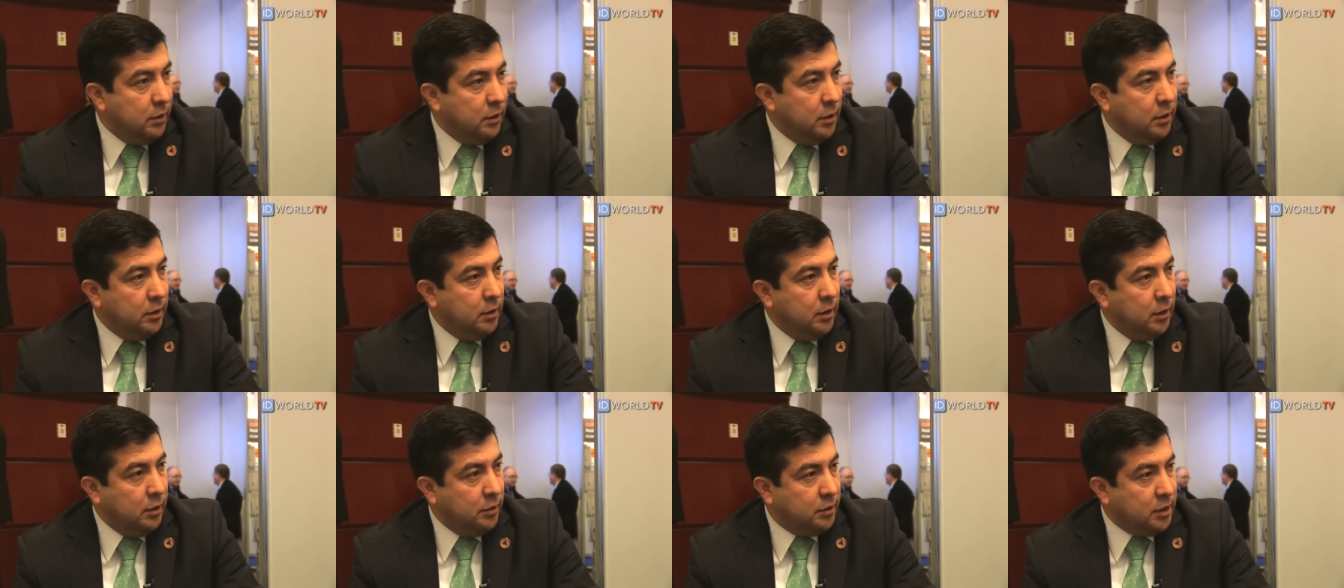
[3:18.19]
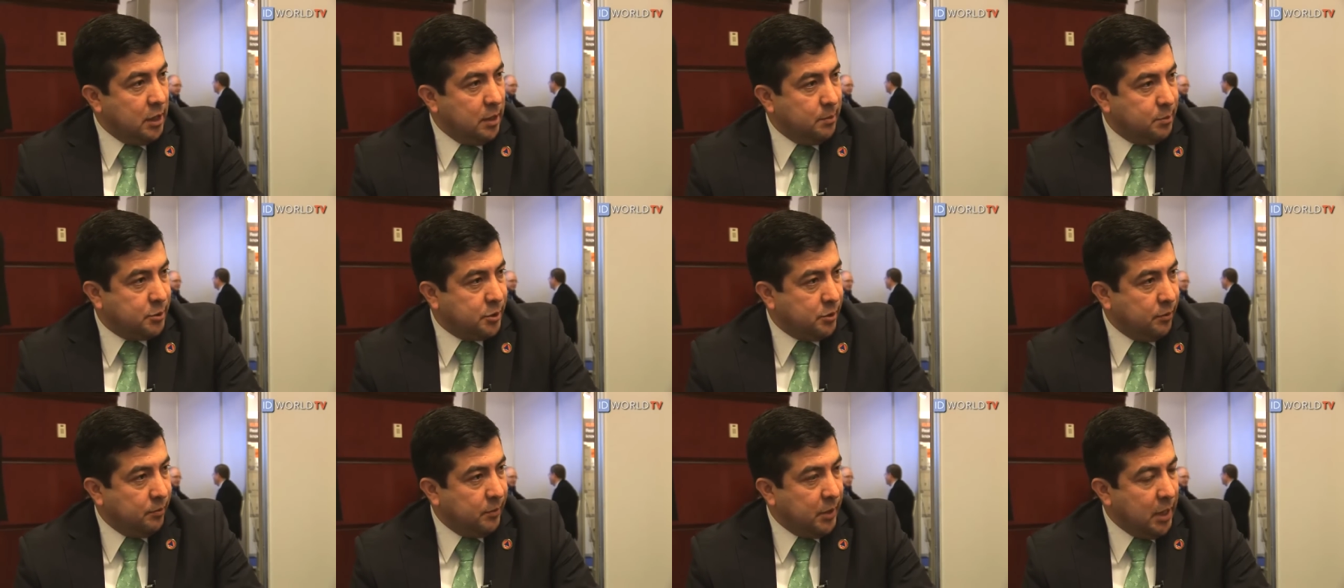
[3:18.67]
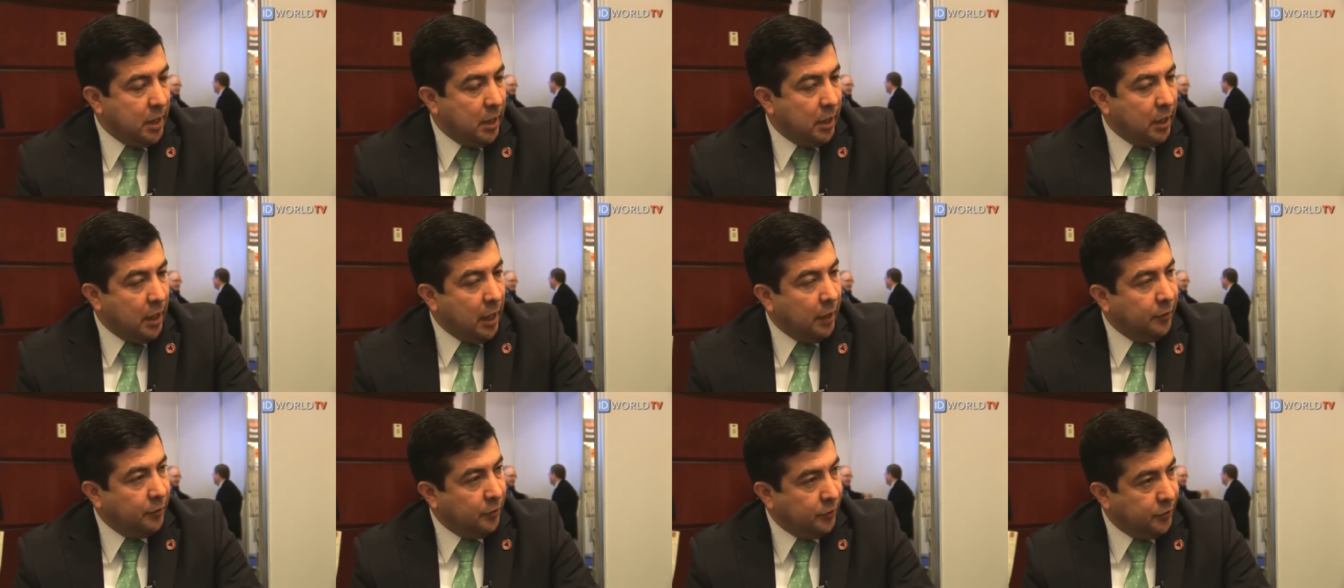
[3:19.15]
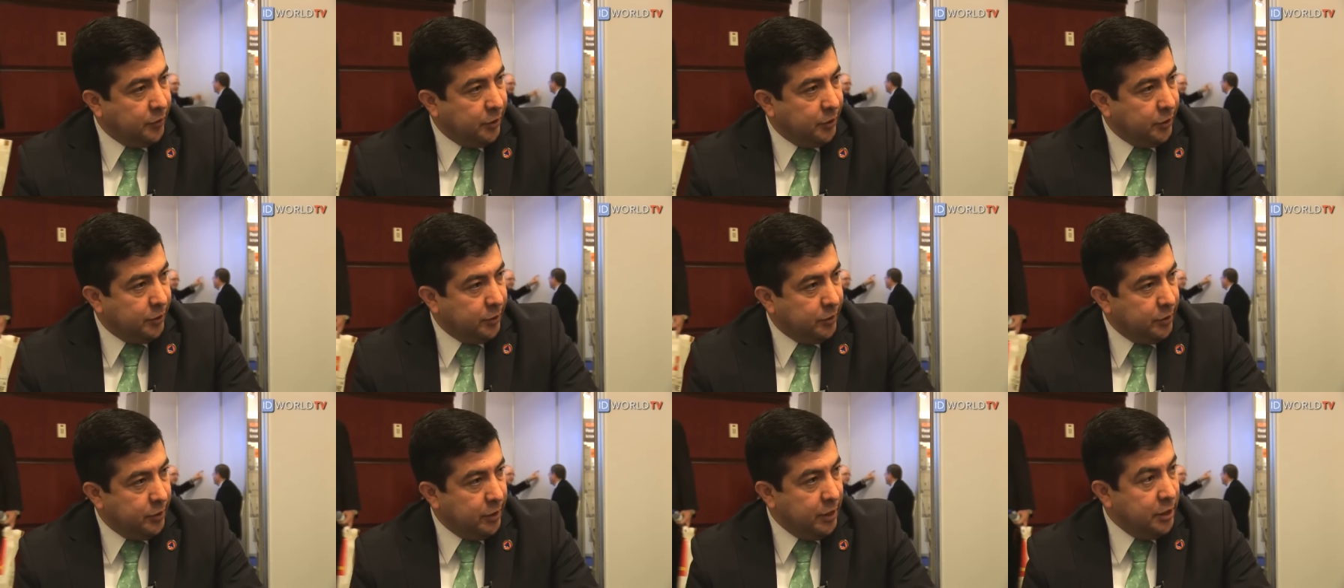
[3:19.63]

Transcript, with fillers: in, in terms of uh, another